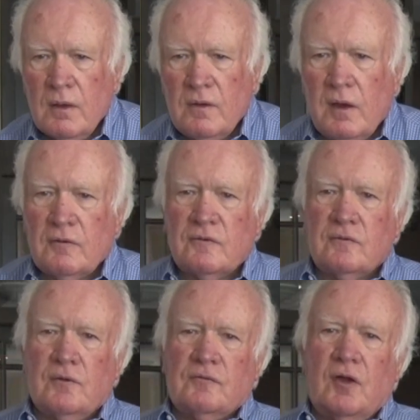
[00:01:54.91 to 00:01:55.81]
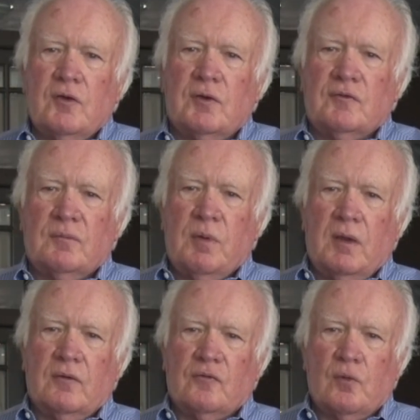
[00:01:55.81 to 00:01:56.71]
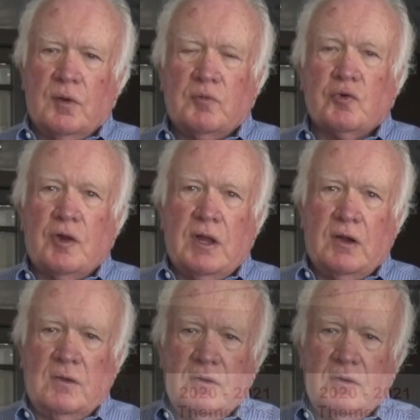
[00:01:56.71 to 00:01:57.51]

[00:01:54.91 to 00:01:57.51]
Yes, there's hundreds of pins we've created.